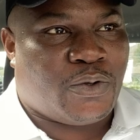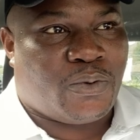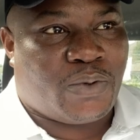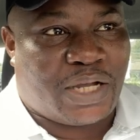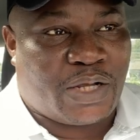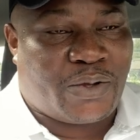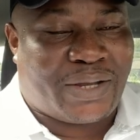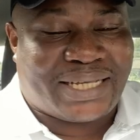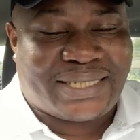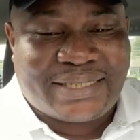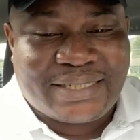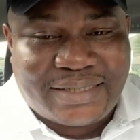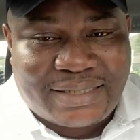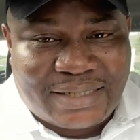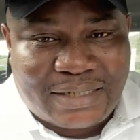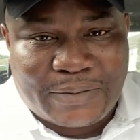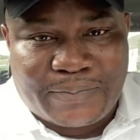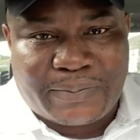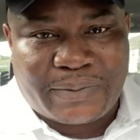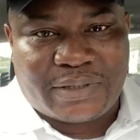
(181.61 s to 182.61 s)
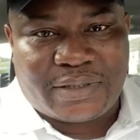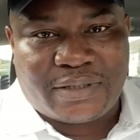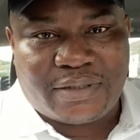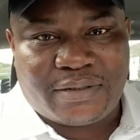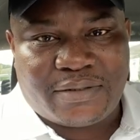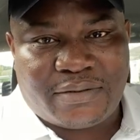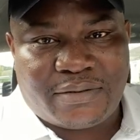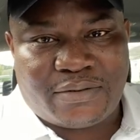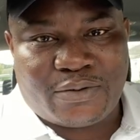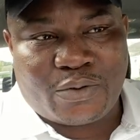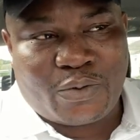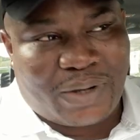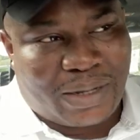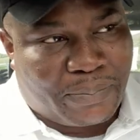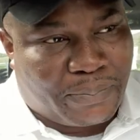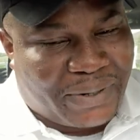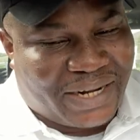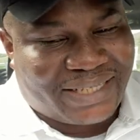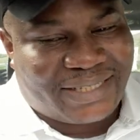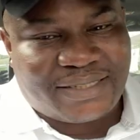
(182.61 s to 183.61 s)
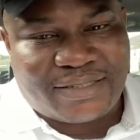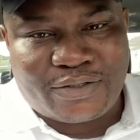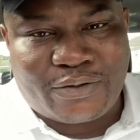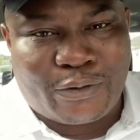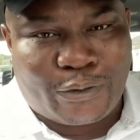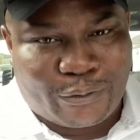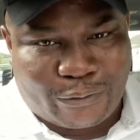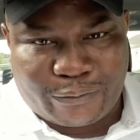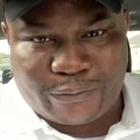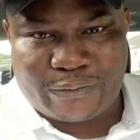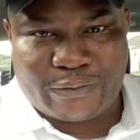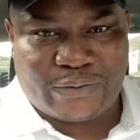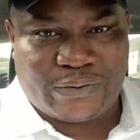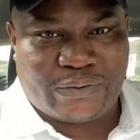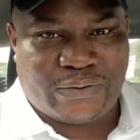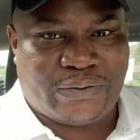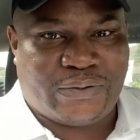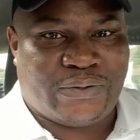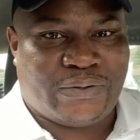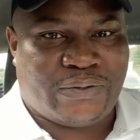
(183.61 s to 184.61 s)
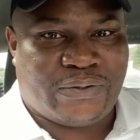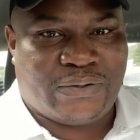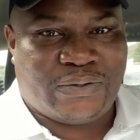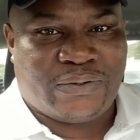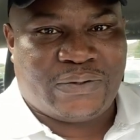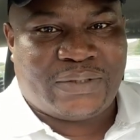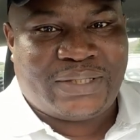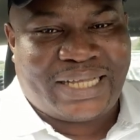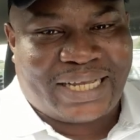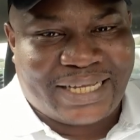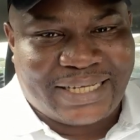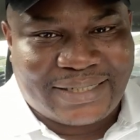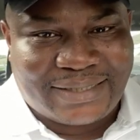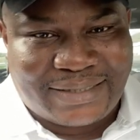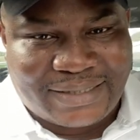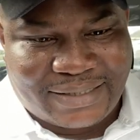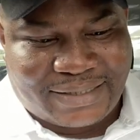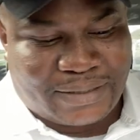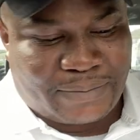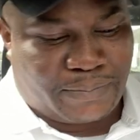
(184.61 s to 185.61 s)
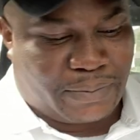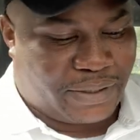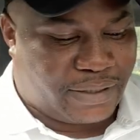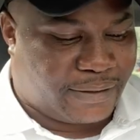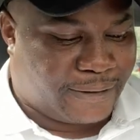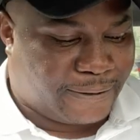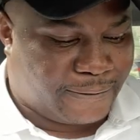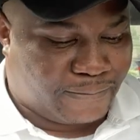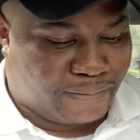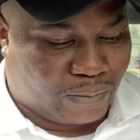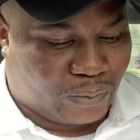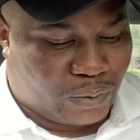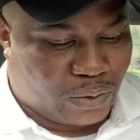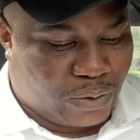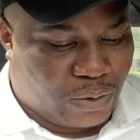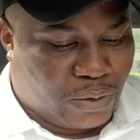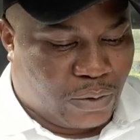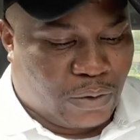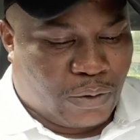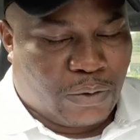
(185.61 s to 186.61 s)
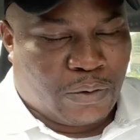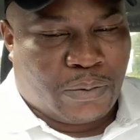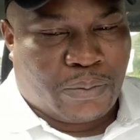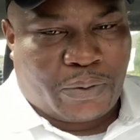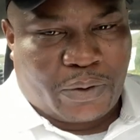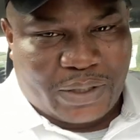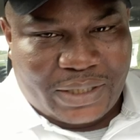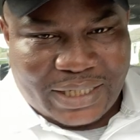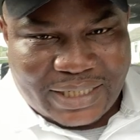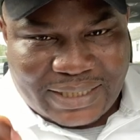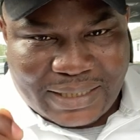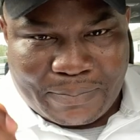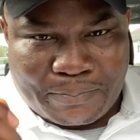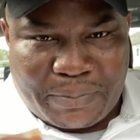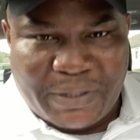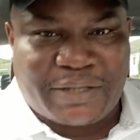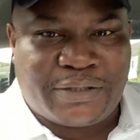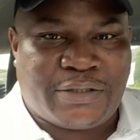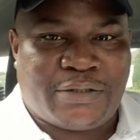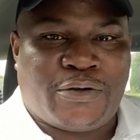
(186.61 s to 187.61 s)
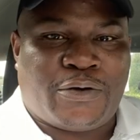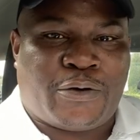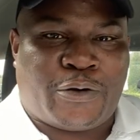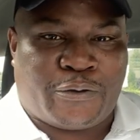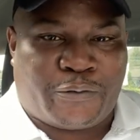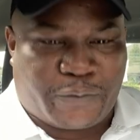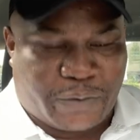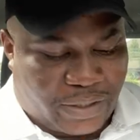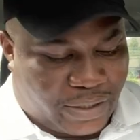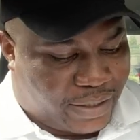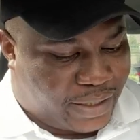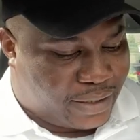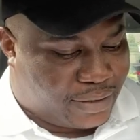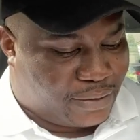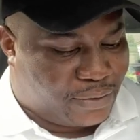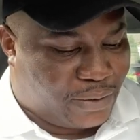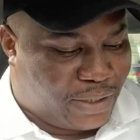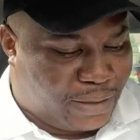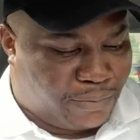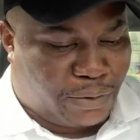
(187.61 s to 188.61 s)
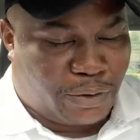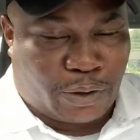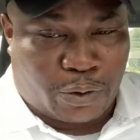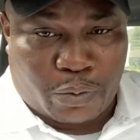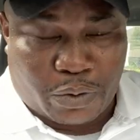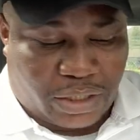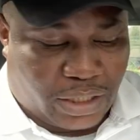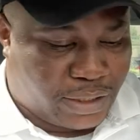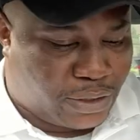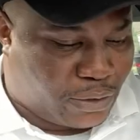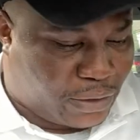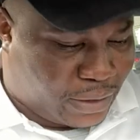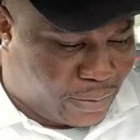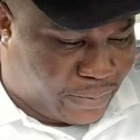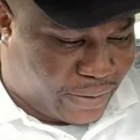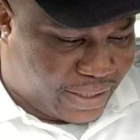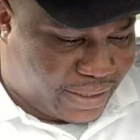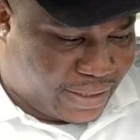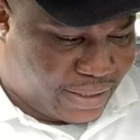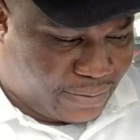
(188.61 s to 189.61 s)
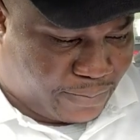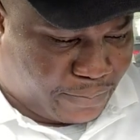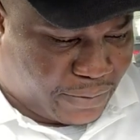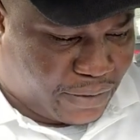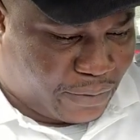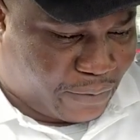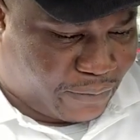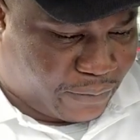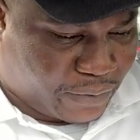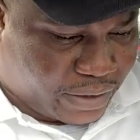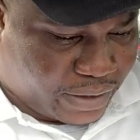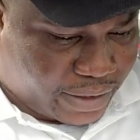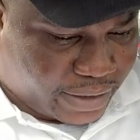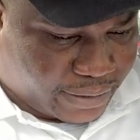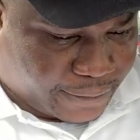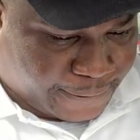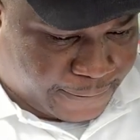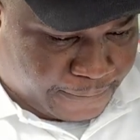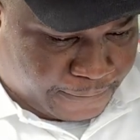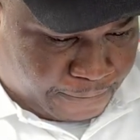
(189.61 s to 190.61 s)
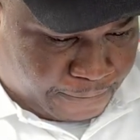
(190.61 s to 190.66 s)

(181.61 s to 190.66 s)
while you are still sleeping to go and practice golf. That is discipline. But there's a pain of regret. So let me just quickly talk about the pain of regret.